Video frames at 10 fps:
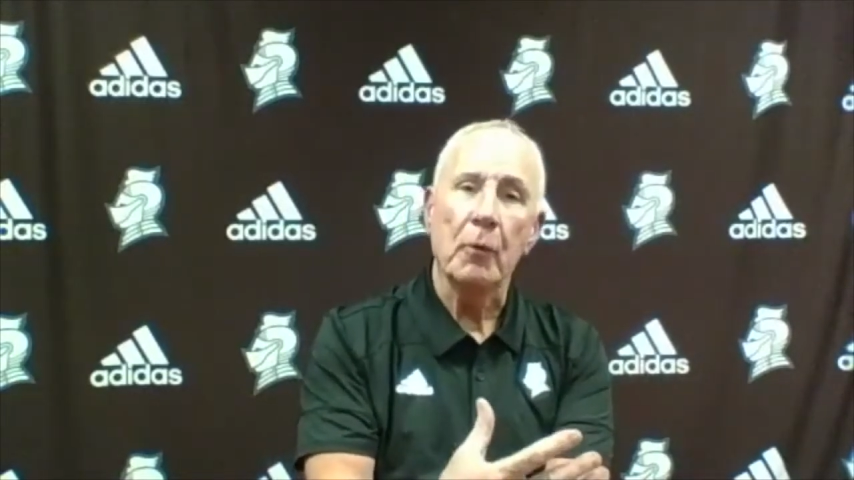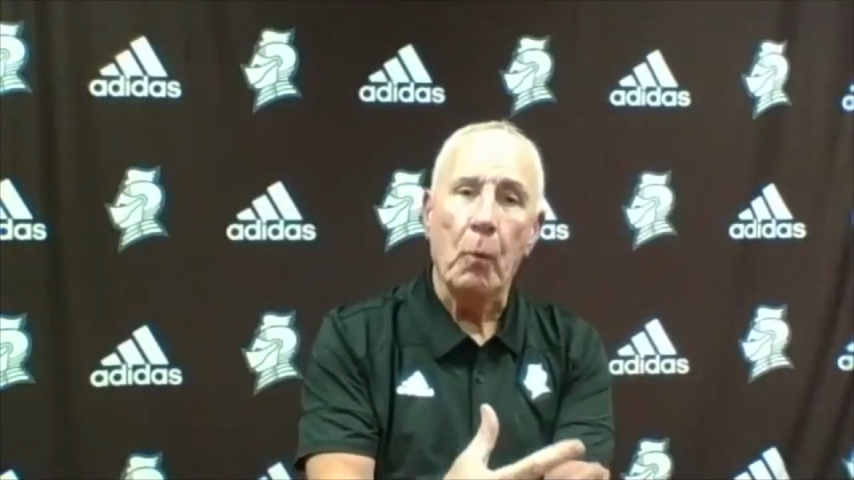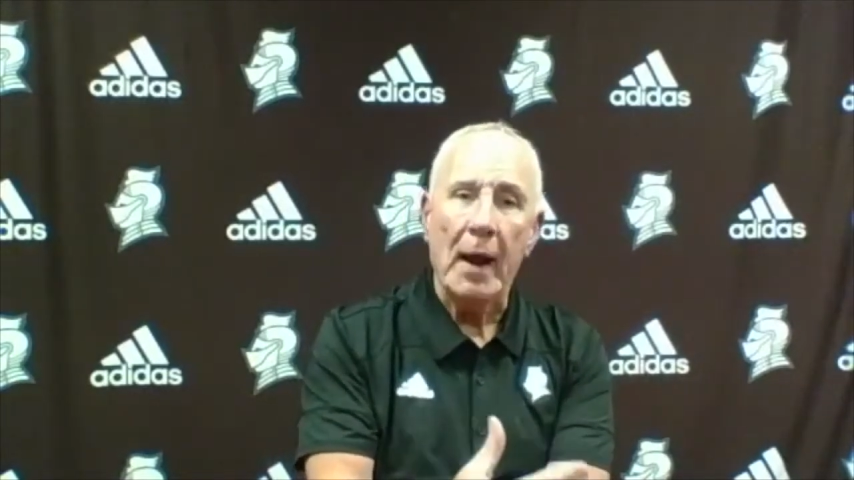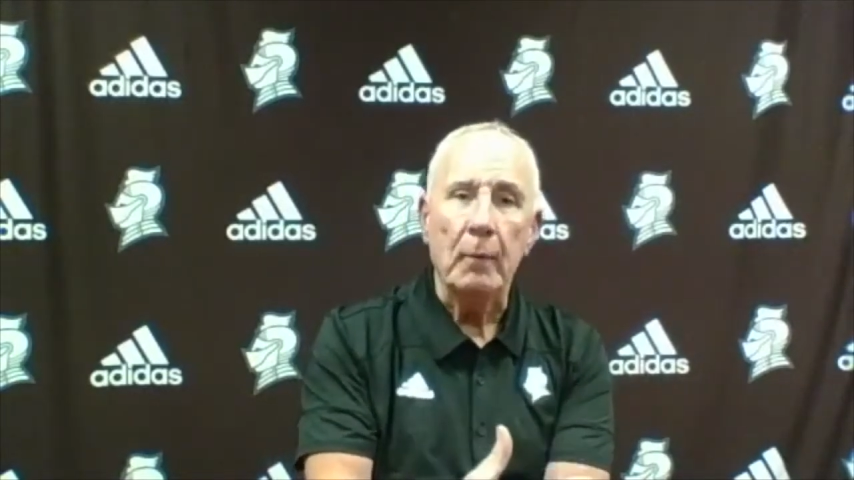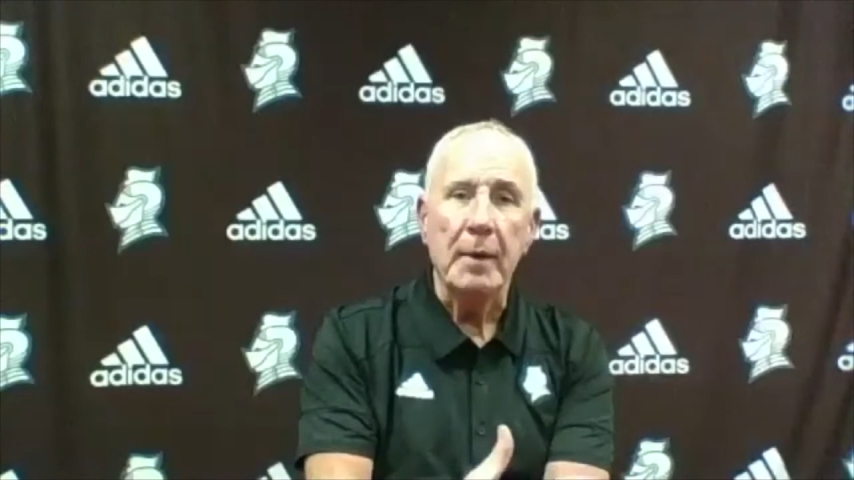
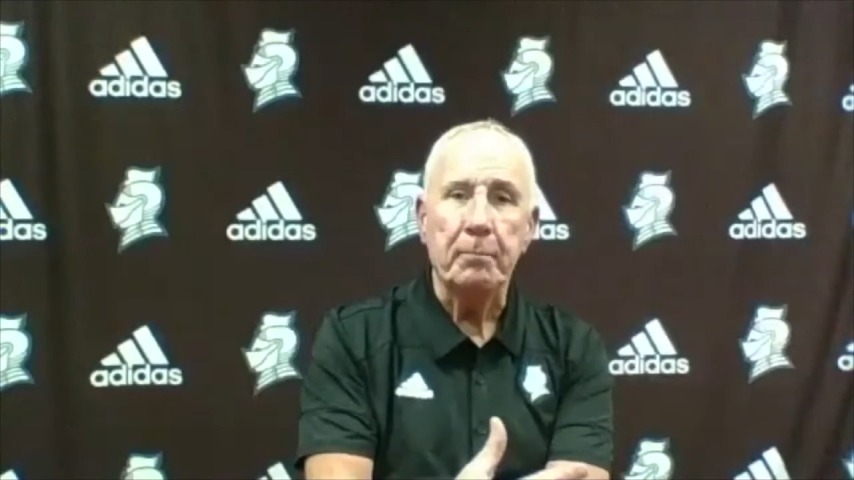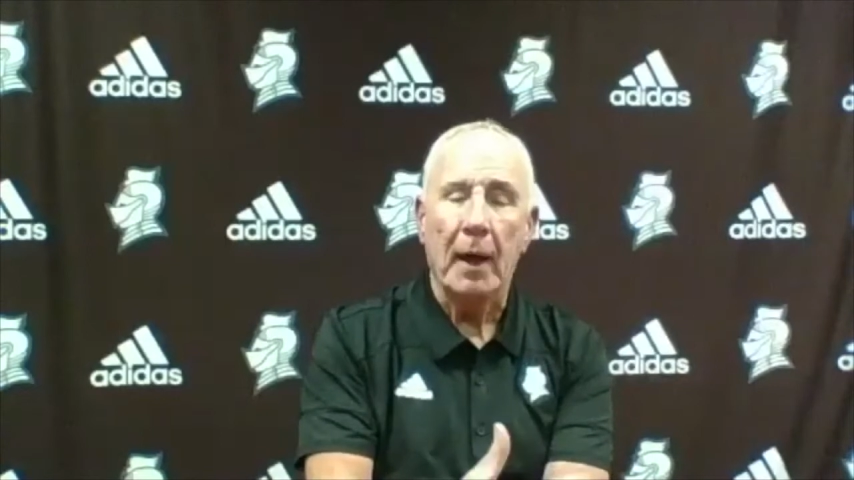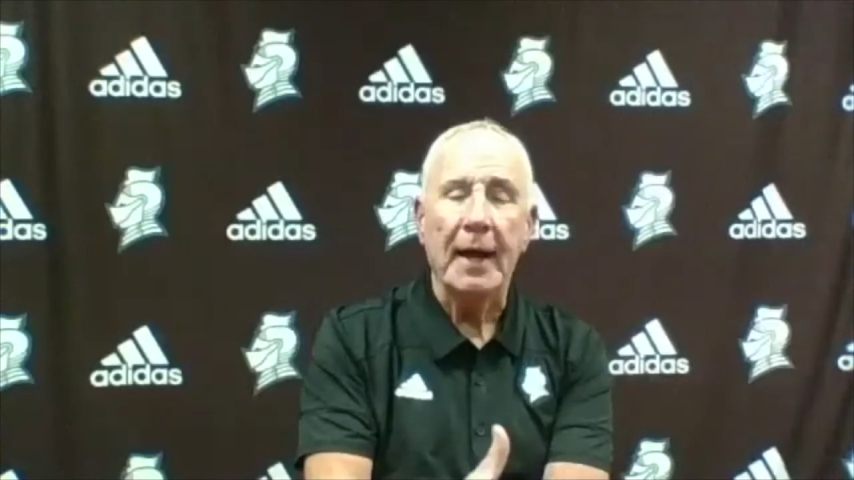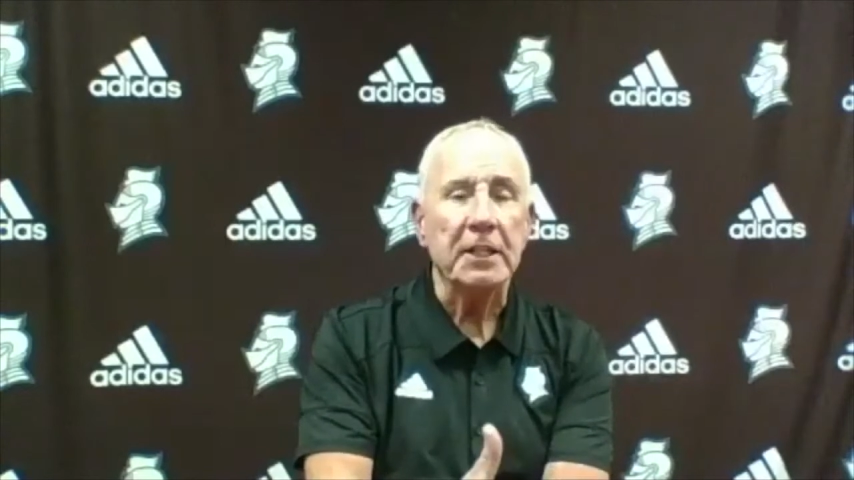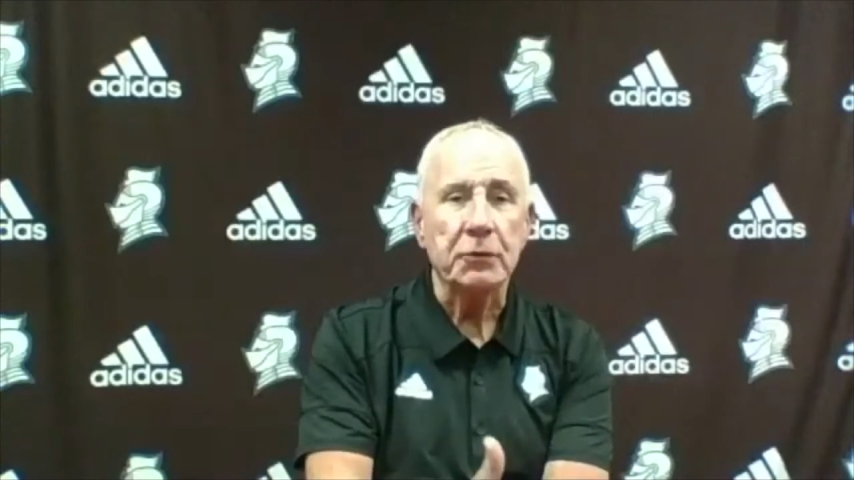way we
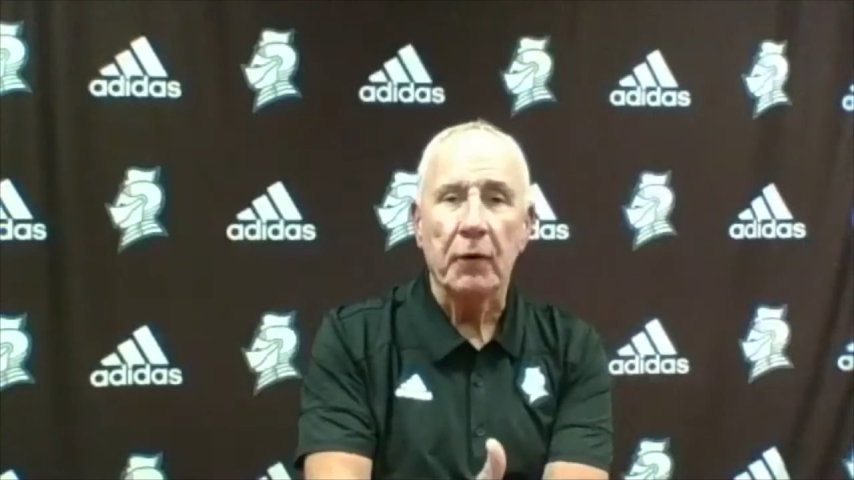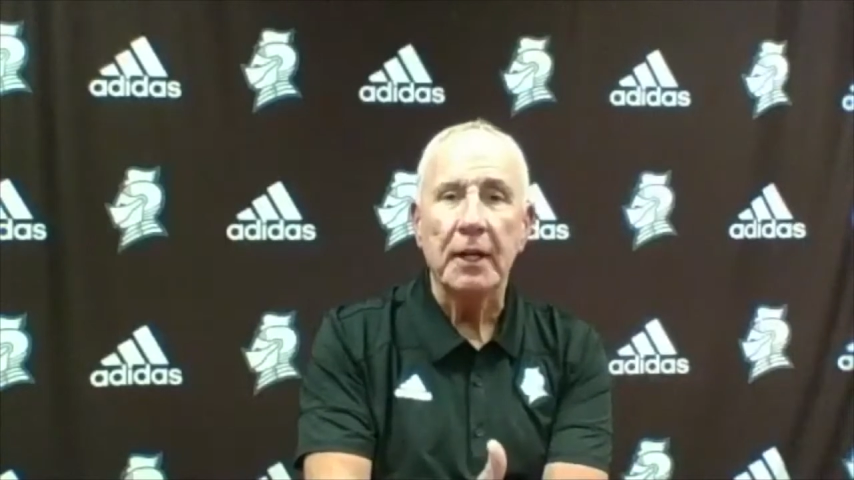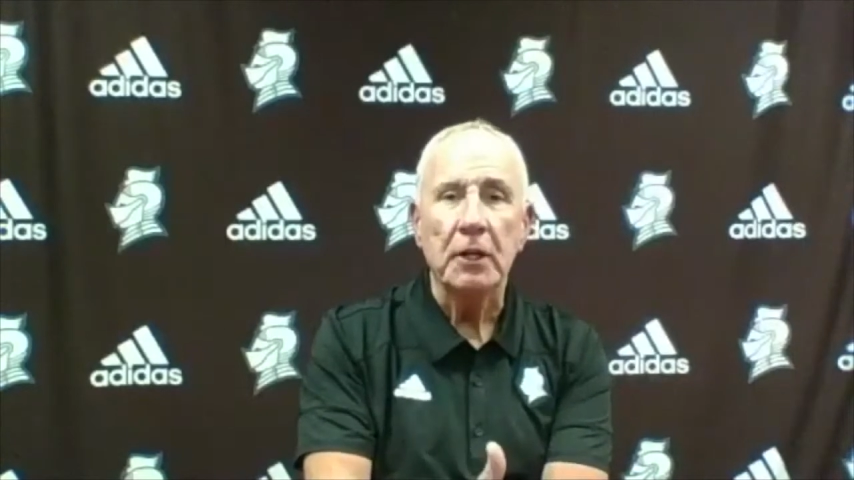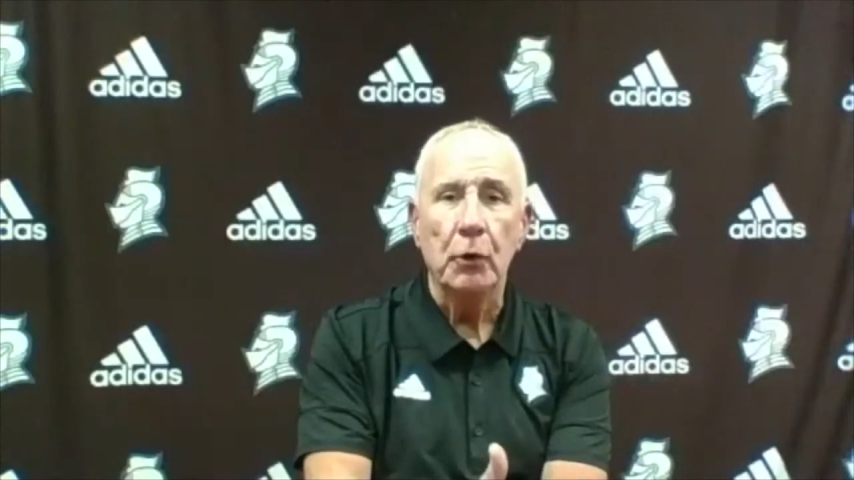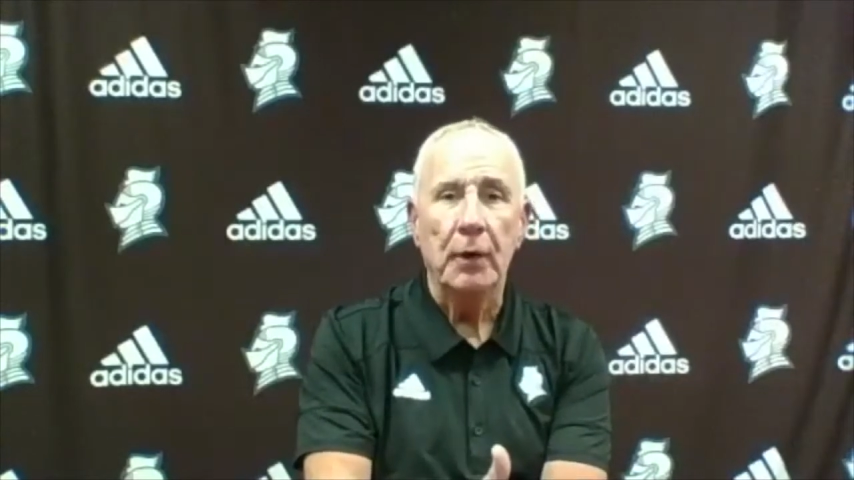play. It's very
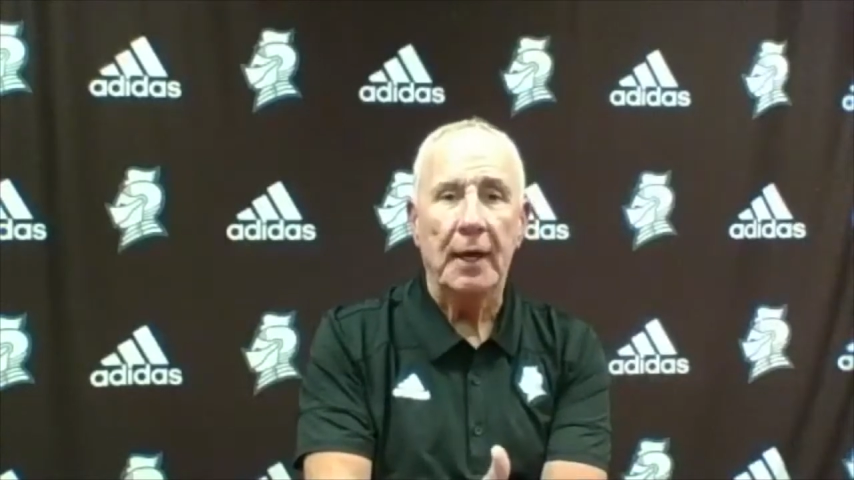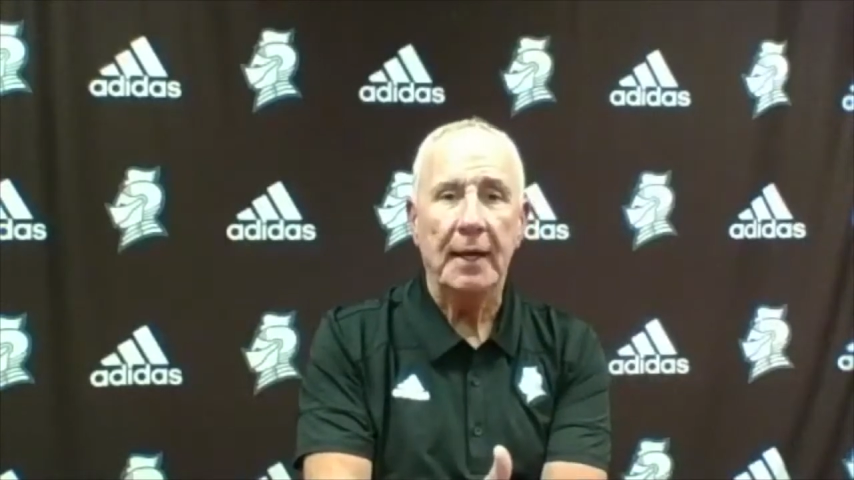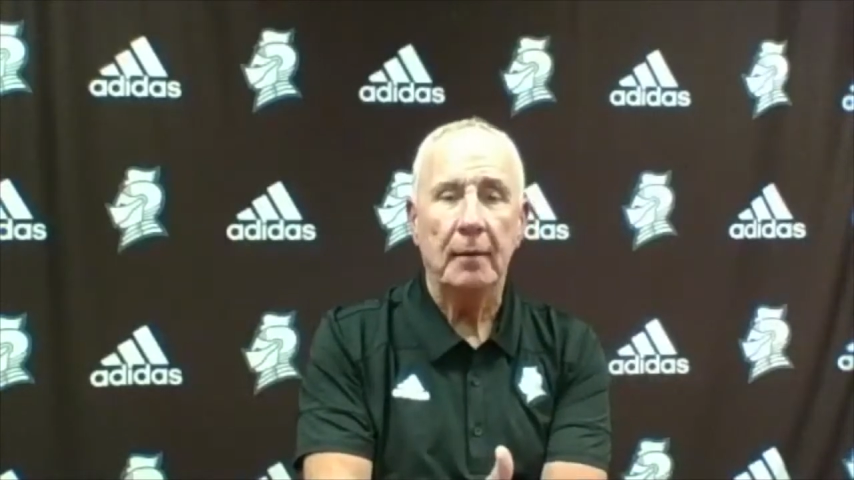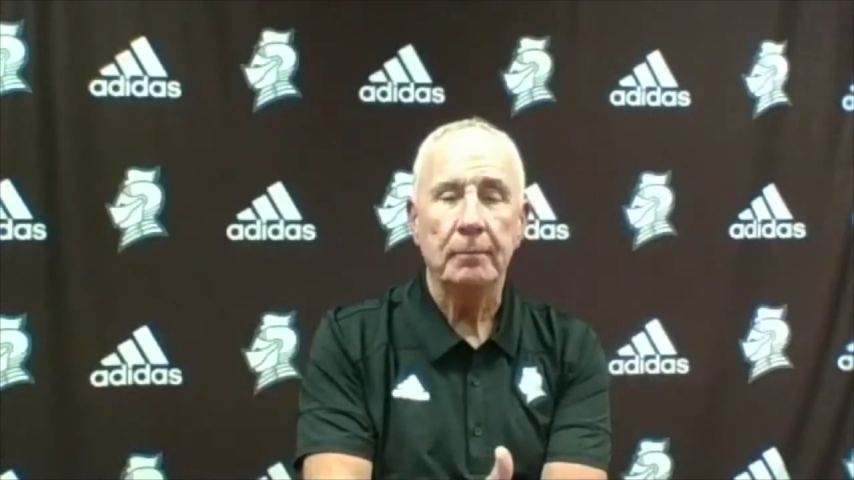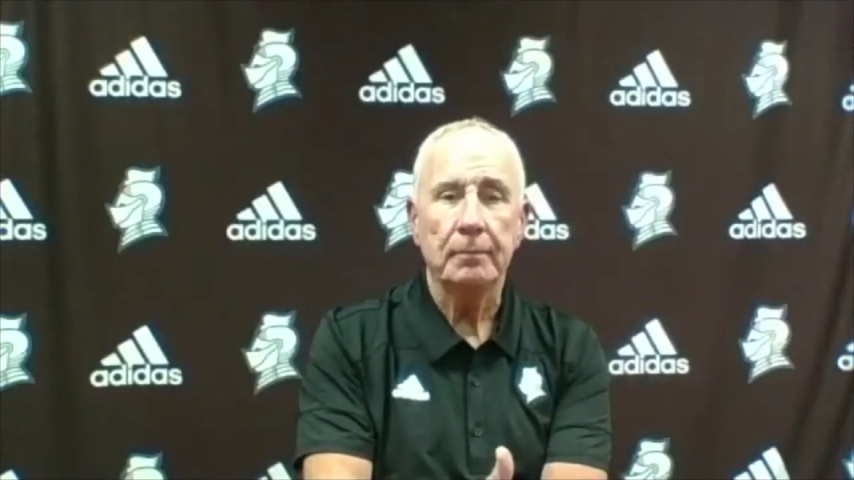new to him.